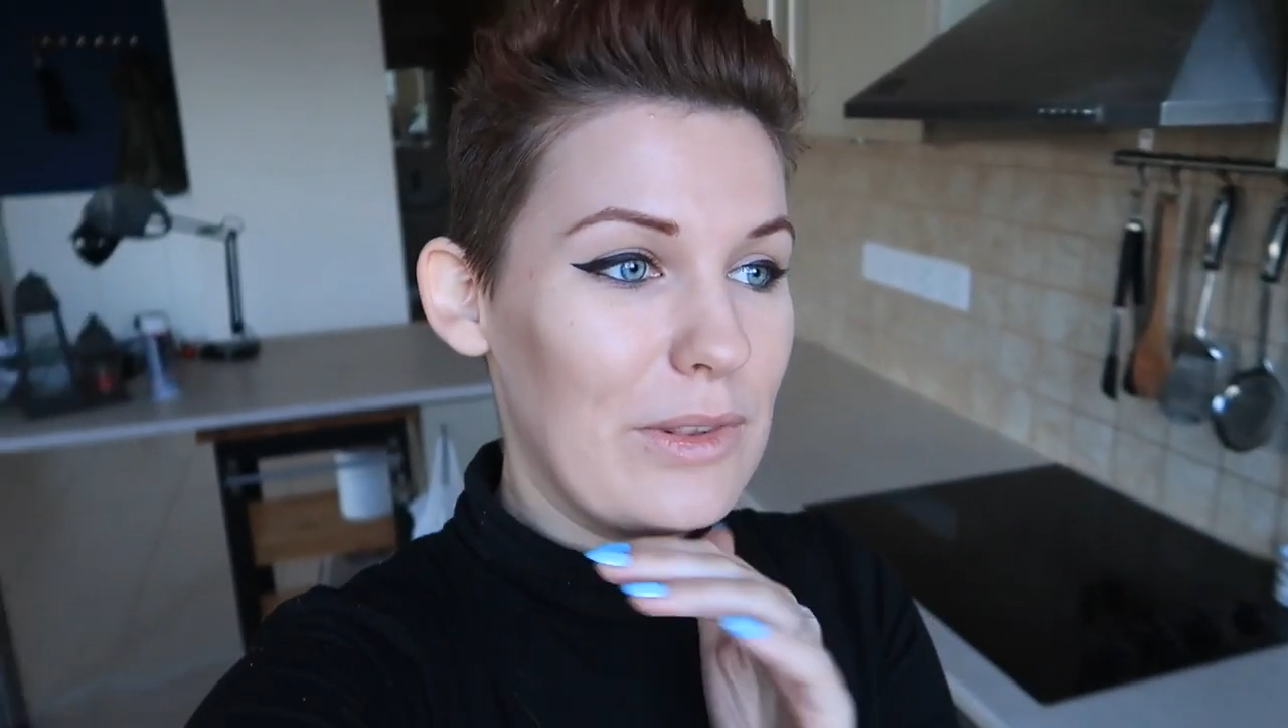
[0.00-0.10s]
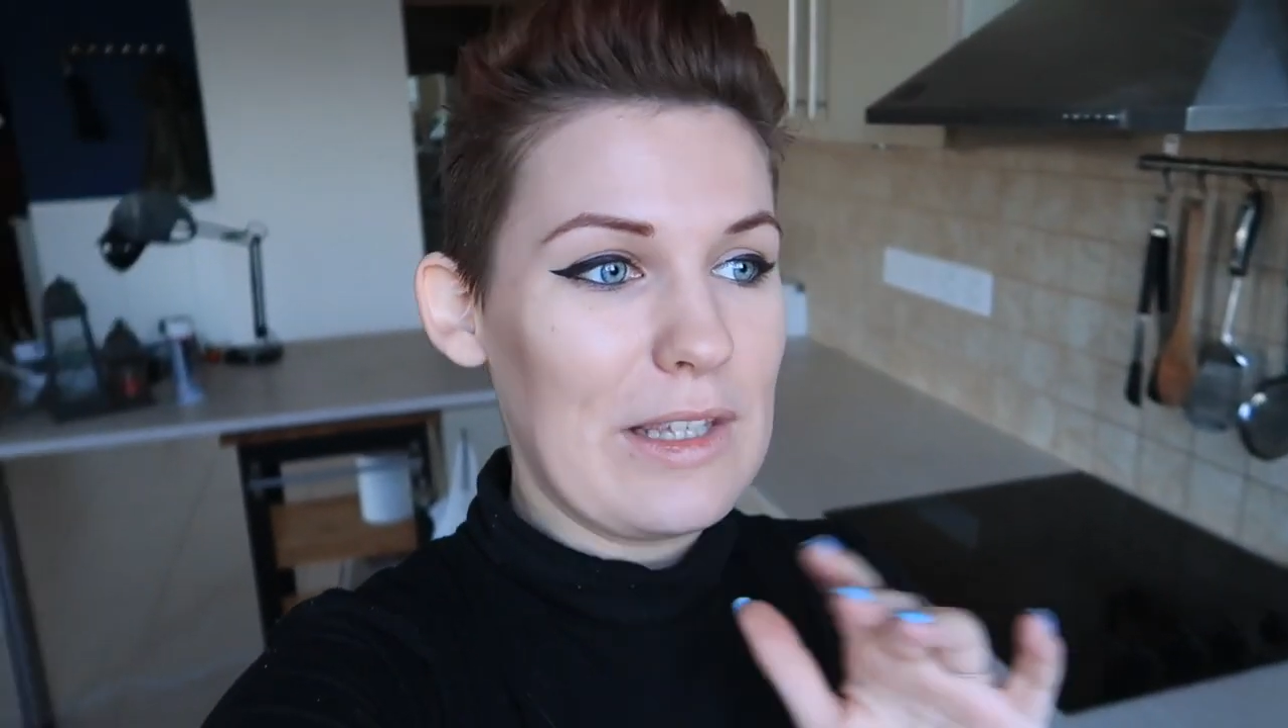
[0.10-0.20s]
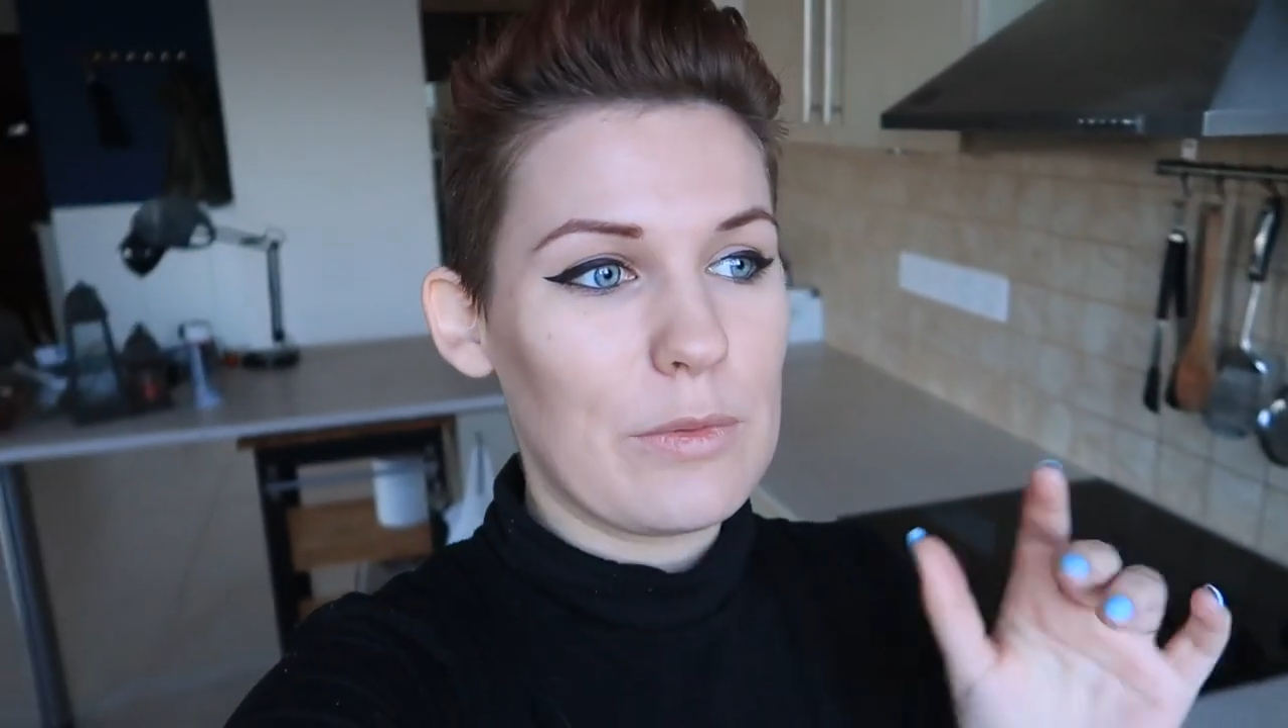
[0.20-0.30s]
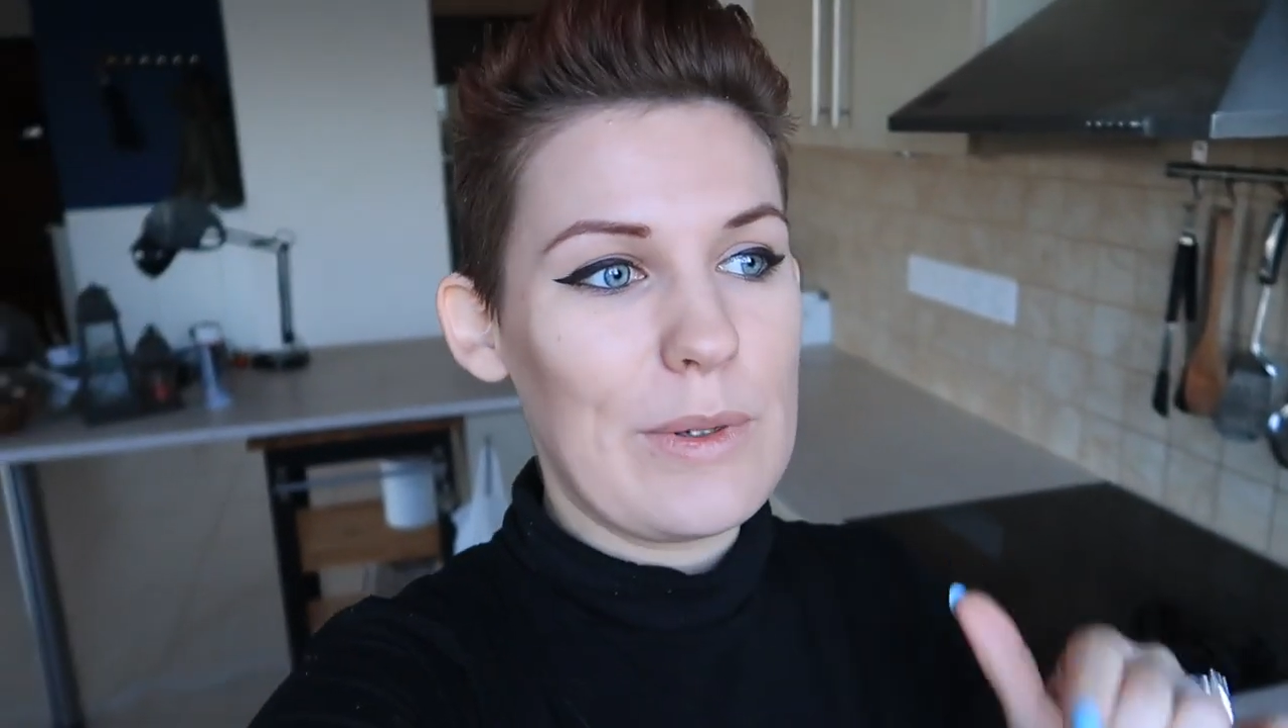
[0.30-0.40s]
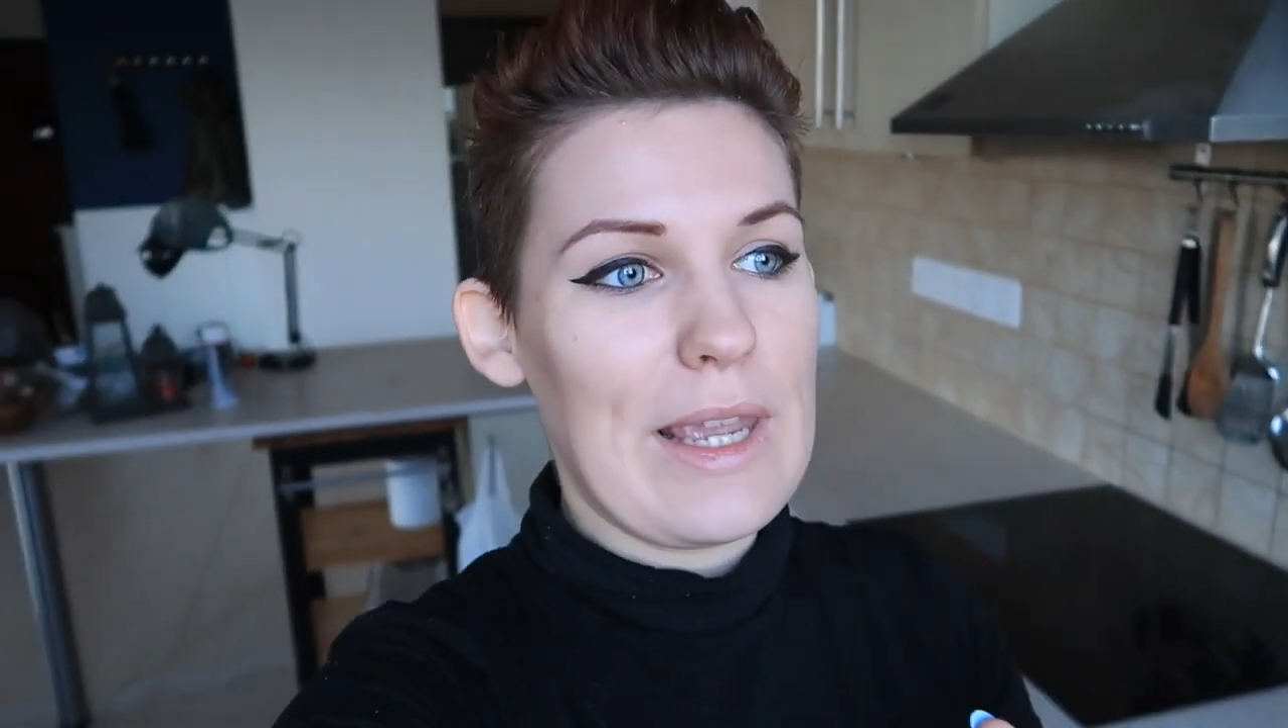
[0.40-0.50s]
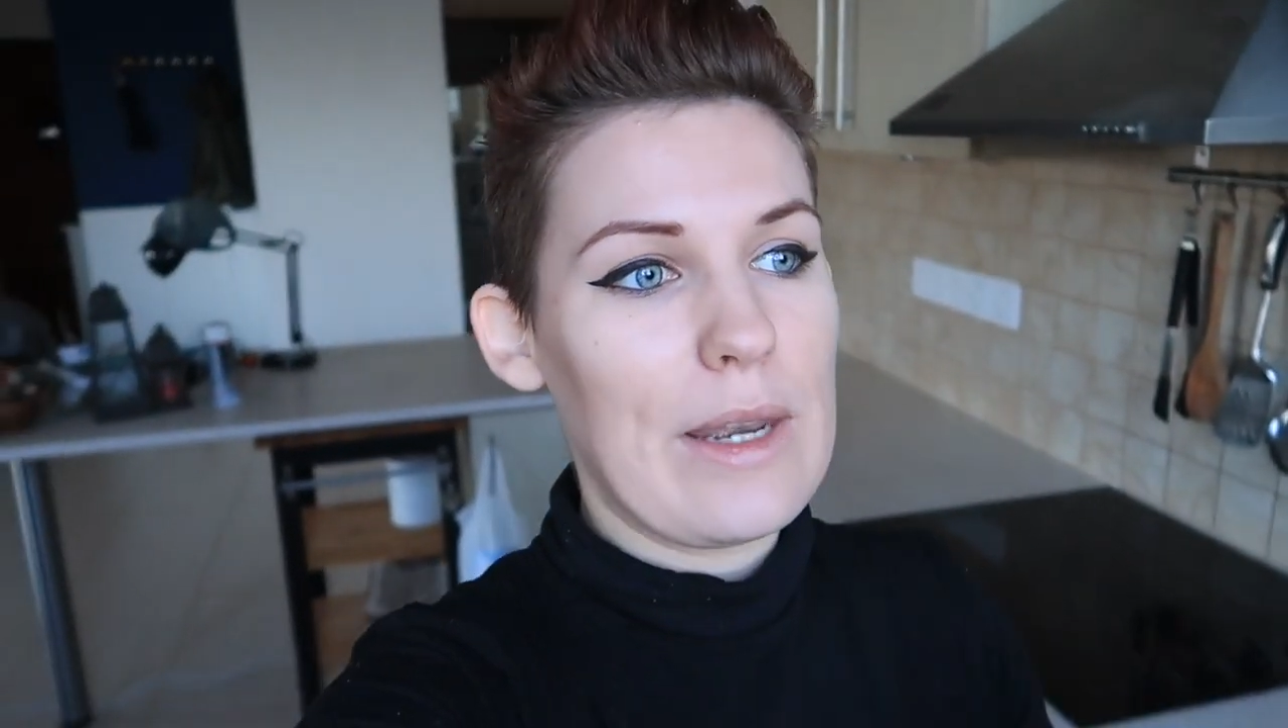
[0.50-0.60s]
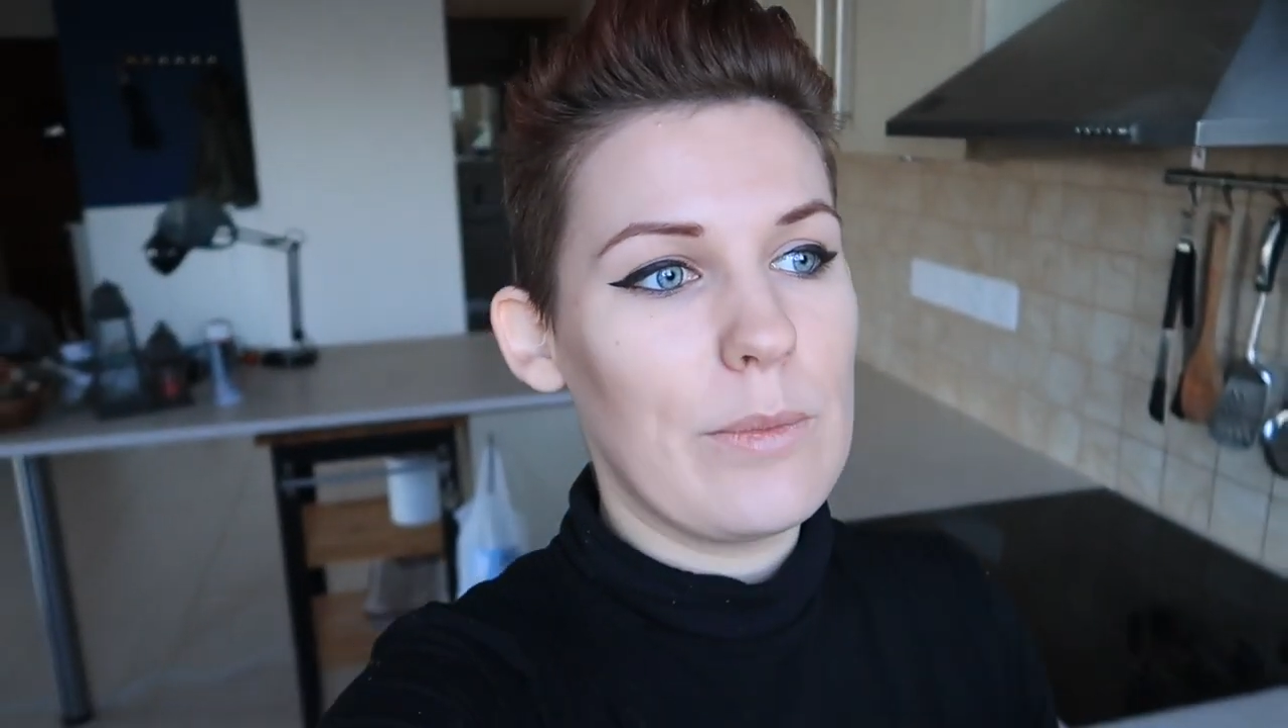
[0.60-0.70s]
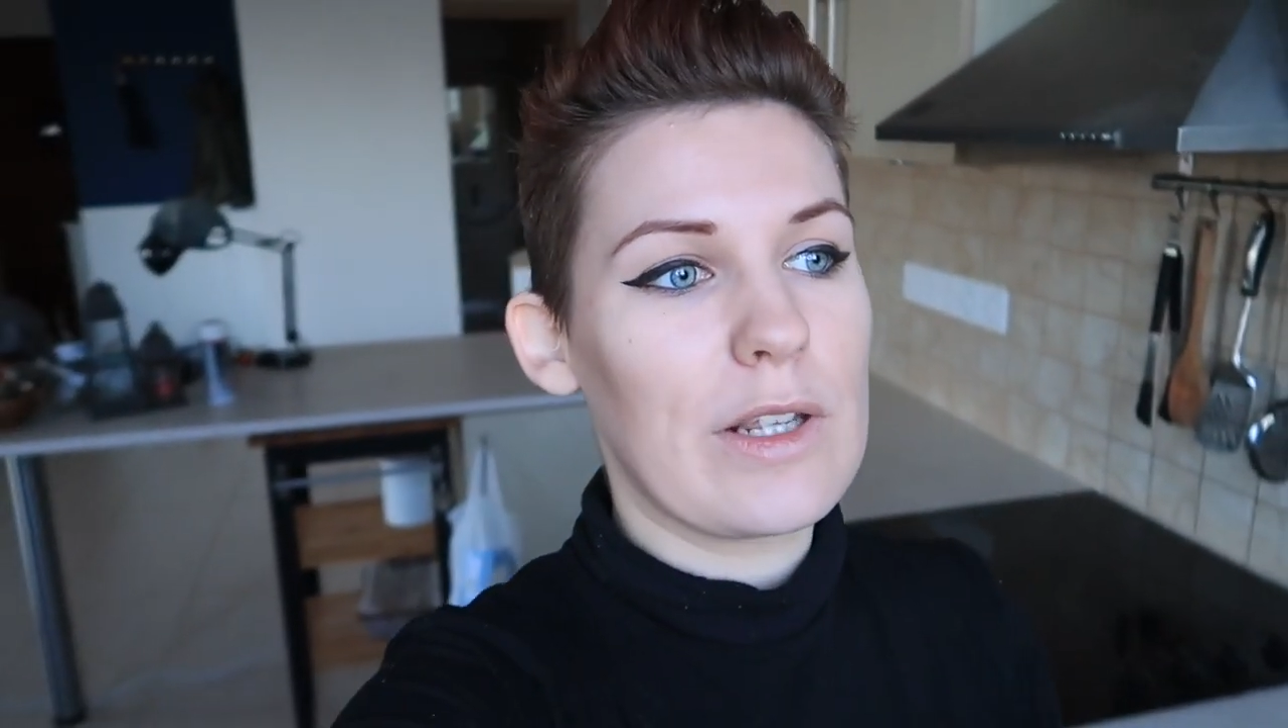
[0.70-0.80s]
this weekend,